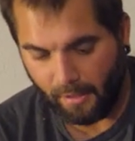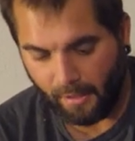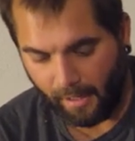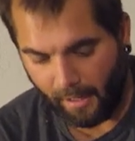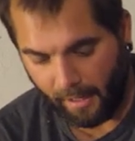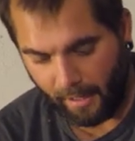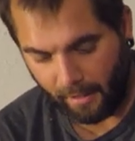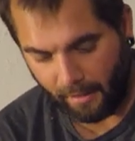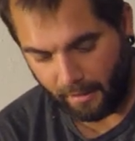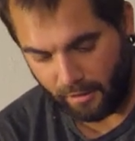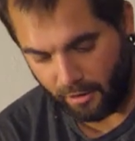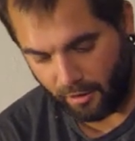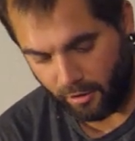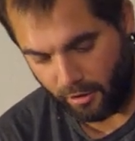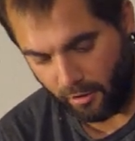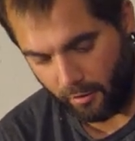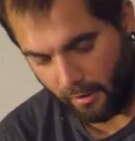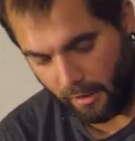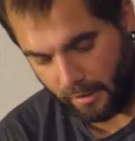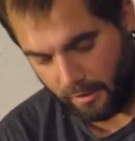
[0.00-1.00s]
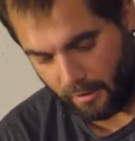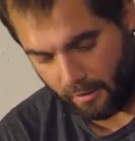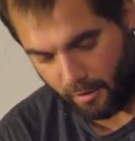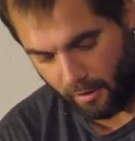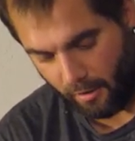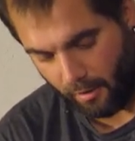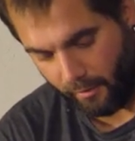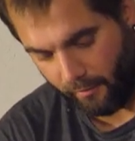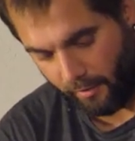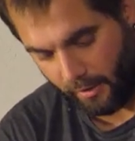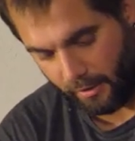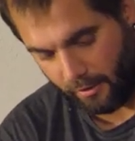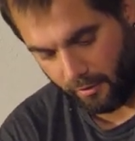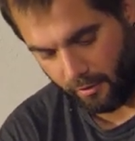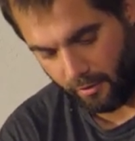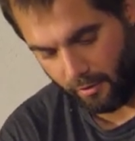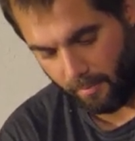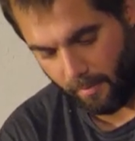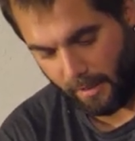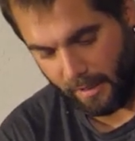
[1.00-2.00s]
and it just creates a ton of
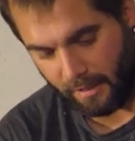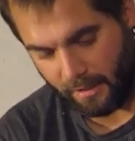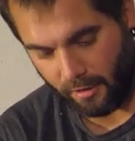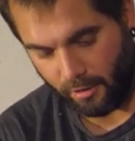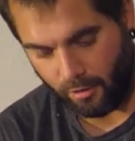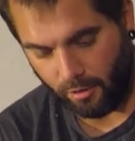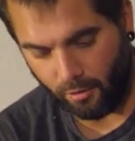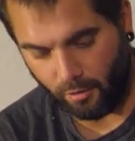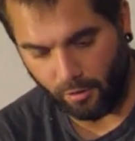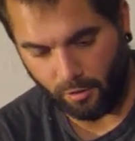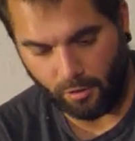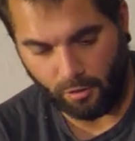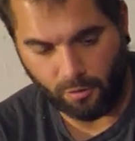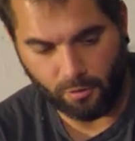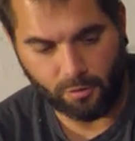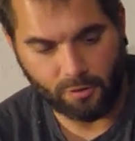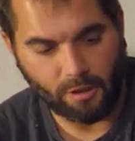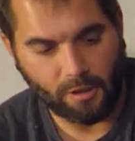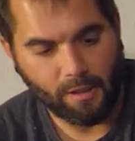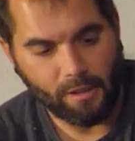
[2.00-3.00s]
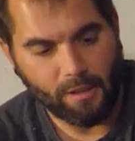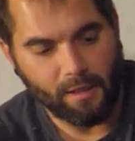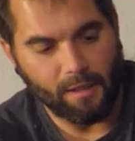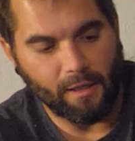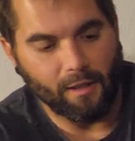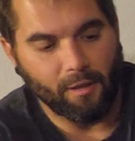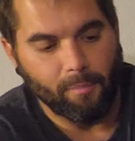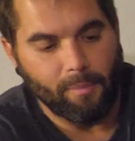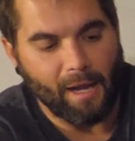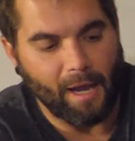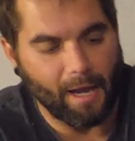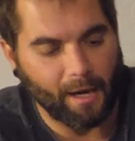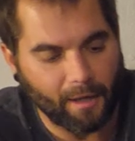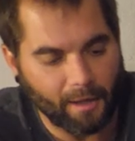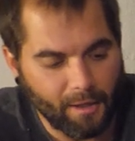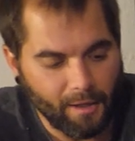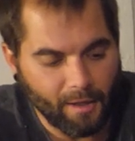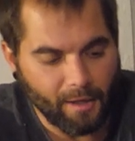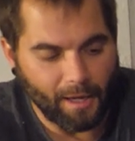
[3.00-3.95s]
extra space that you can use in the pack.